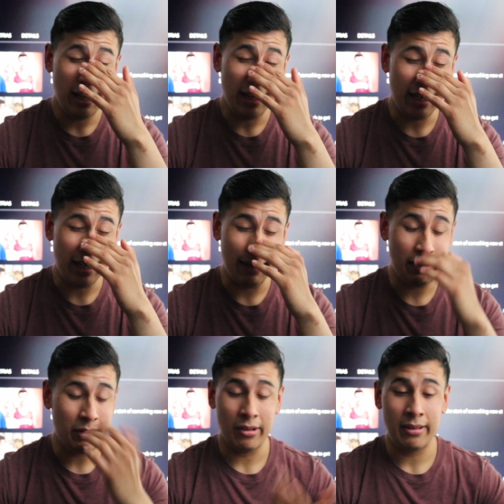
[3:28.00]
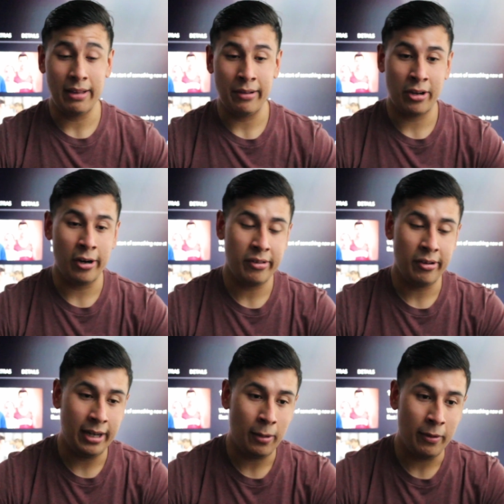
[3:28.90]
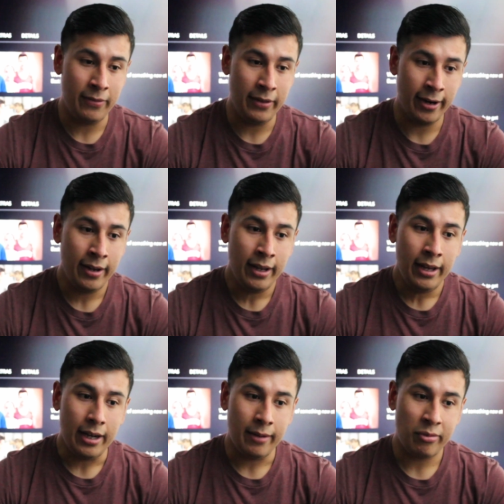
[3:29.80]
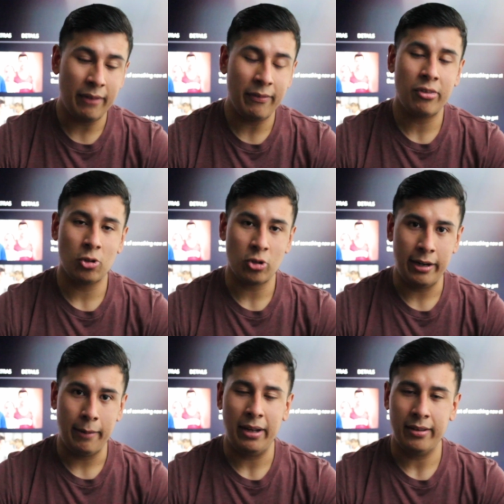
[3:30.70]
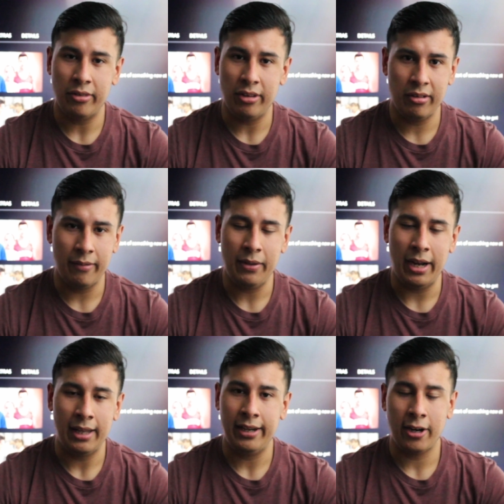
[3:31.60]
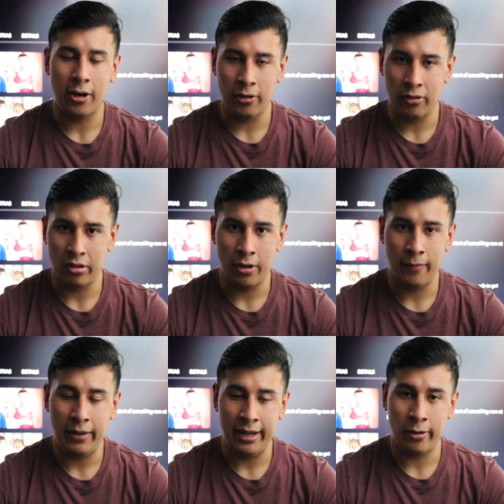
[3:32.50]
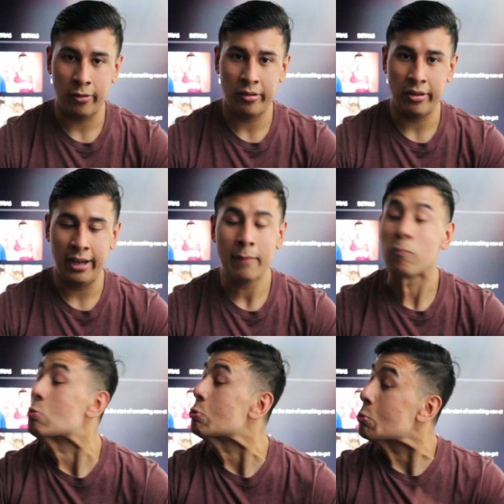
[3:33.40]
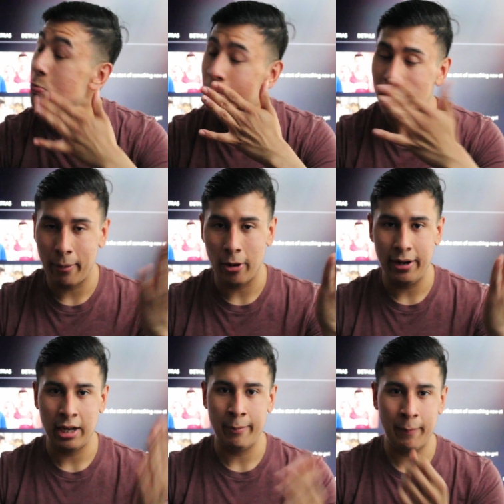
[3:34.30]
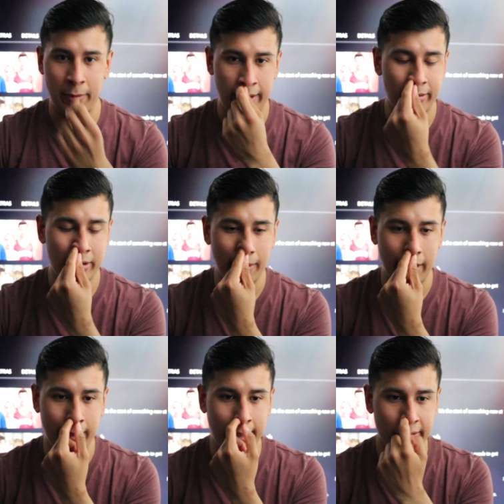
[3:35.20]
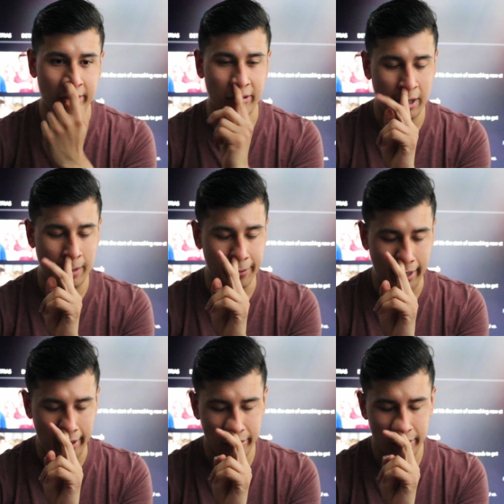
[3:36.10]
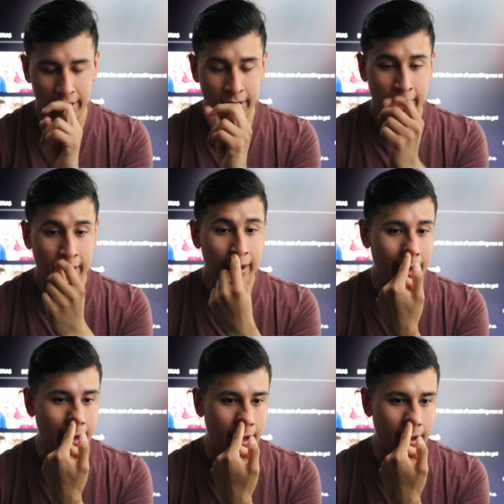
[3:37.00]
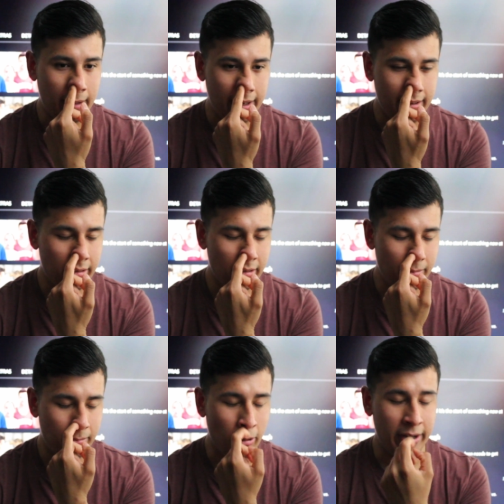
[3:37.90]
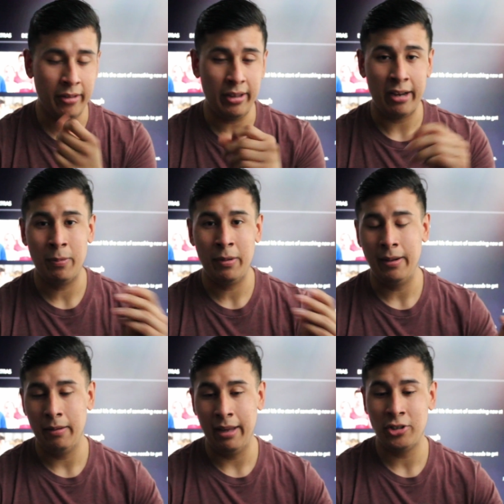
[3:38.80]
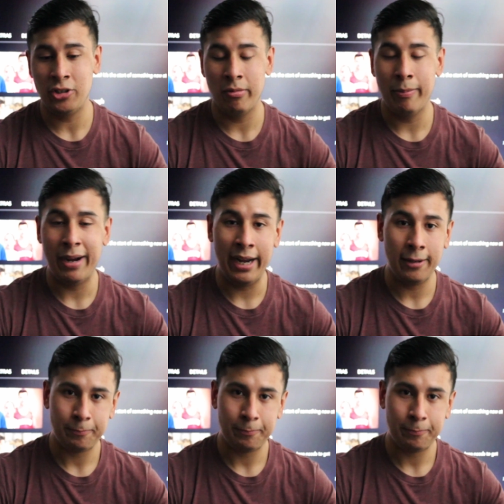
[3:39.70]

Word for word: Uh, that's, the, that's the cards they're dealt with there. Um, Seven's still trying to plant the seeds of not letting Carlos know that there is a big party coming up in the next couple, in the next couple days uh, by disappointing his expectations by